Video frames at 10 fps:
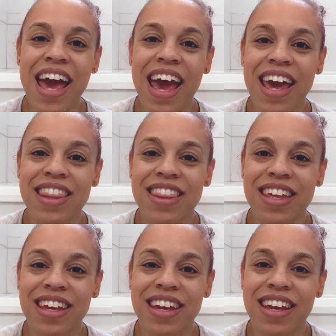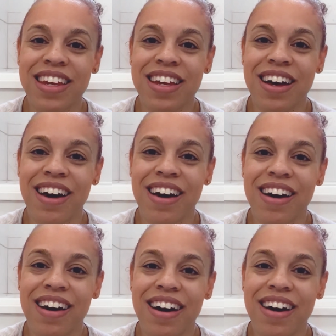And then
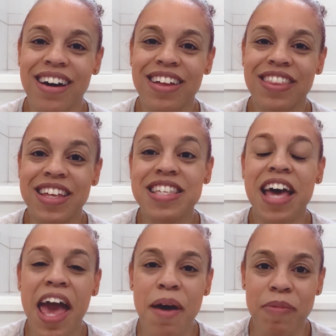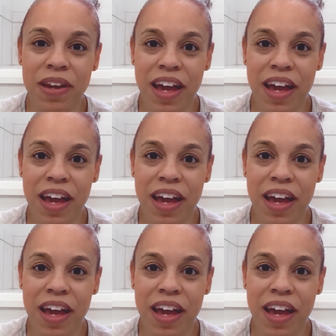this happened.